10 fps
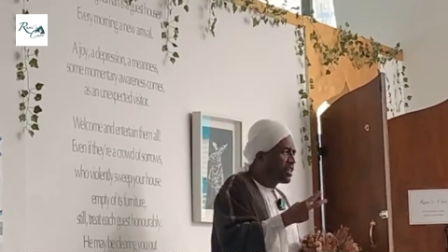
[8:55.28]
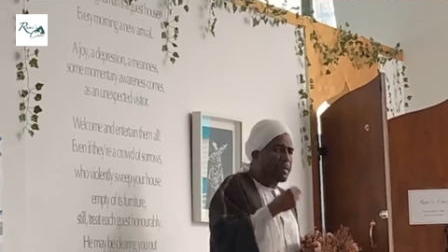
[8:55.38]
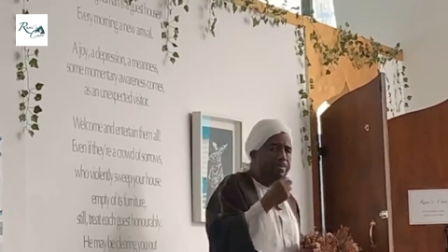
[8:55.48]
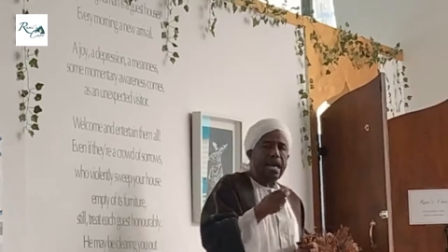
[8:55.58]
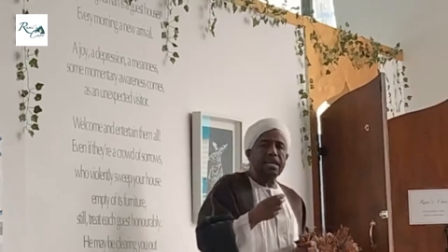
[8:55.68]

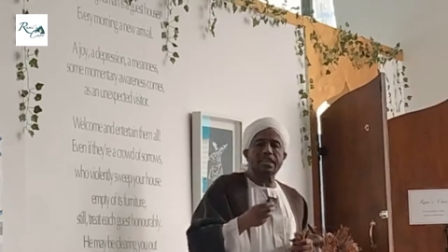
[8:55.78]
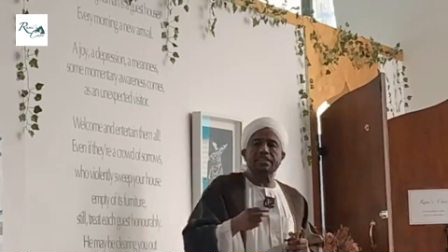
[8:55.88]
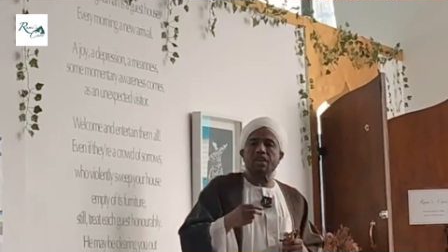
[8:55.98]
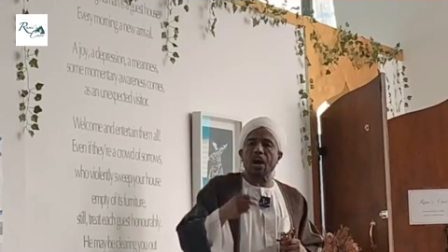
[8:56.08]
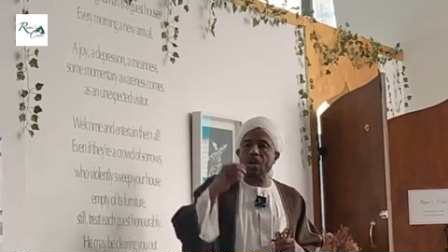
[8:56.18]

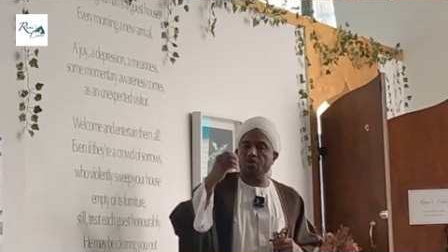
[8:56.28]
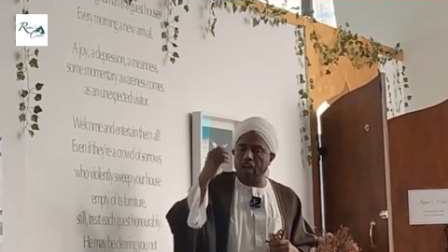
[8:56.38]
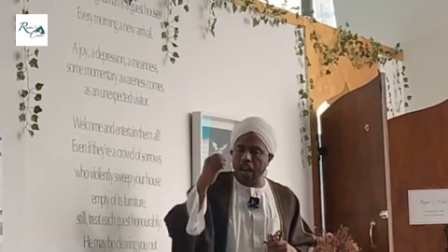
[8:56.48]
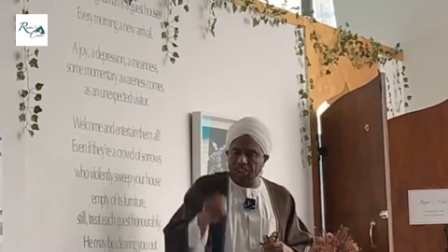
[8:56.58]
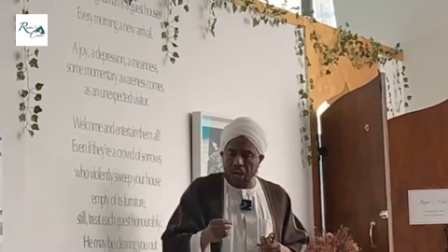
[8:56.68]
Celebrations are
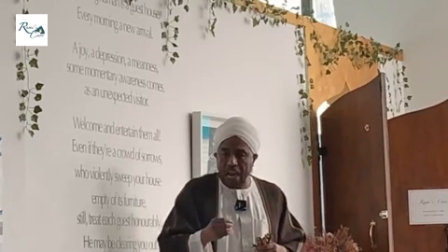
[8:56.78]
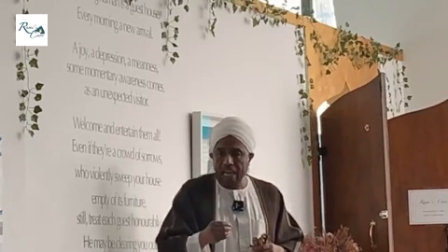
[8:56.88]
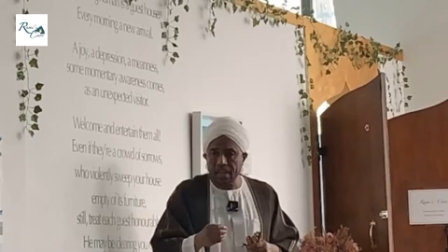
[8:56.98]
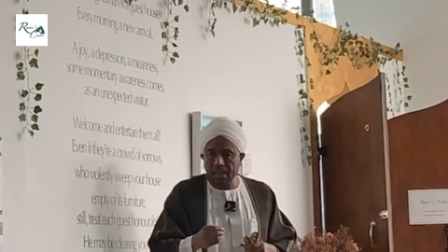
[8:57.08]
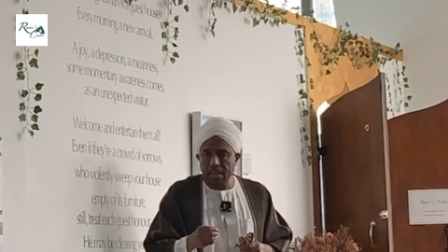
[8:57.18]
of
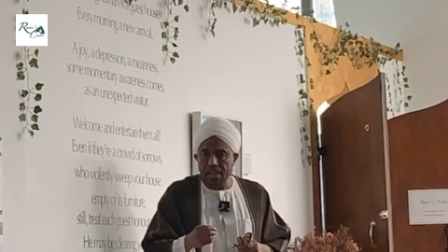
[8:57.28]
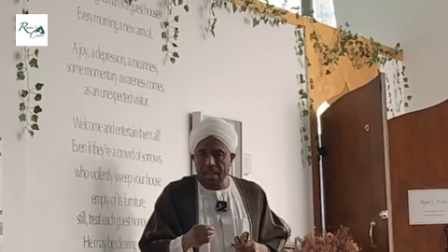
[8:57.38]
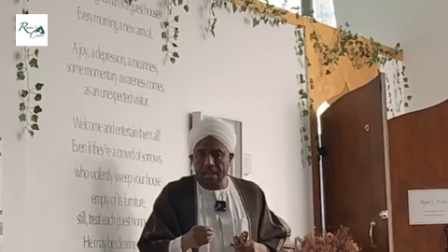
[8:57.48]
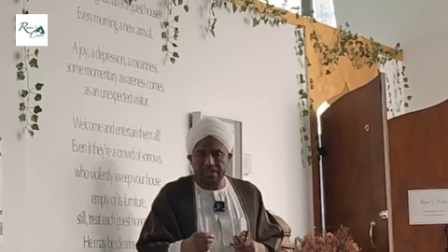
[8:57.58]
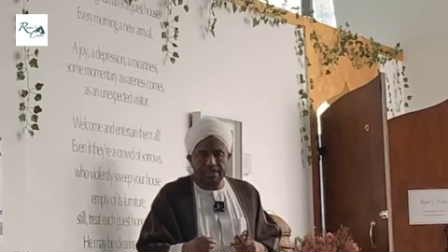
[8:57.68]
culture
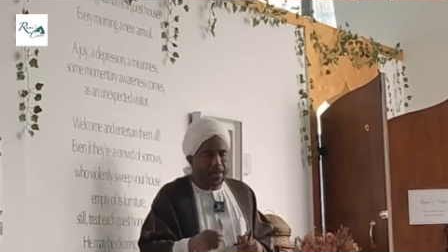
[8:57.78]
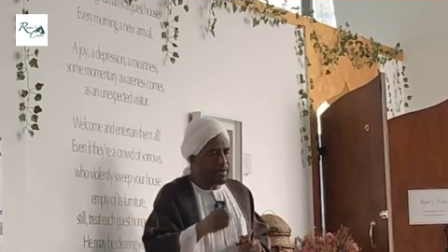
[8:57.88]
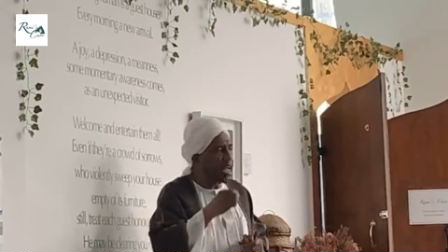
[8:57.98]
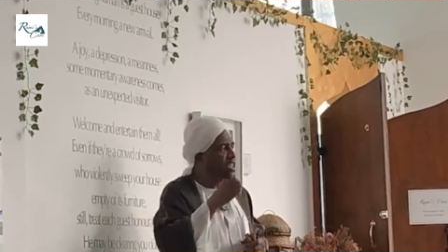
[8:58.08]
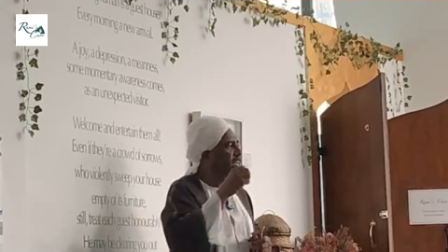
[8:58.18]
and
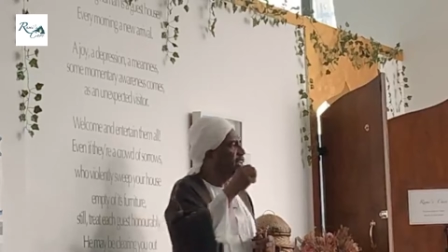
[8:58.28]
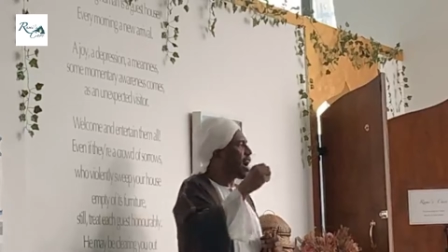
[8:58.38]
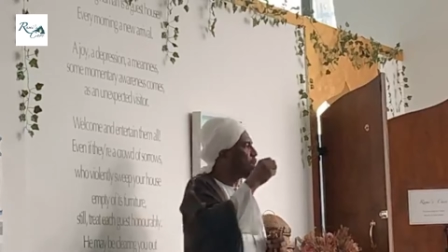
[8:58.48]
celebration